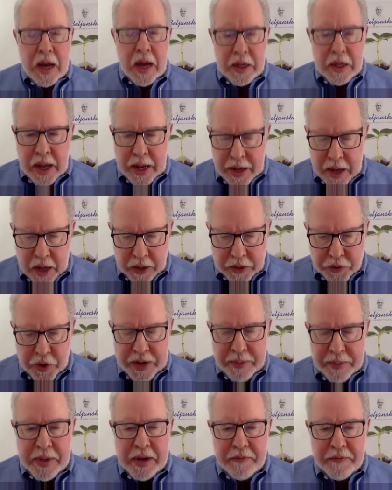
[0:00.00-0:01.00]
a
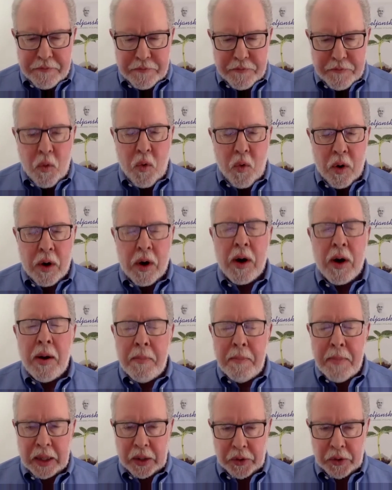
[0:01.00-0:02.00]
treatment for
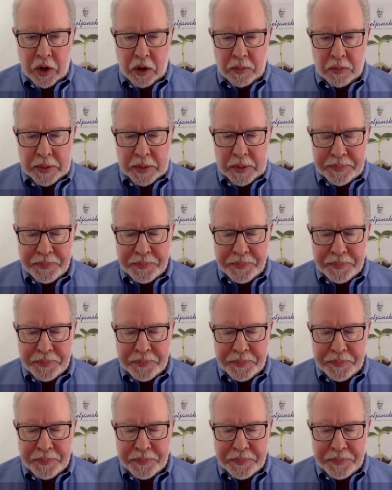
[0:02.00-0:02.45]
melanoma.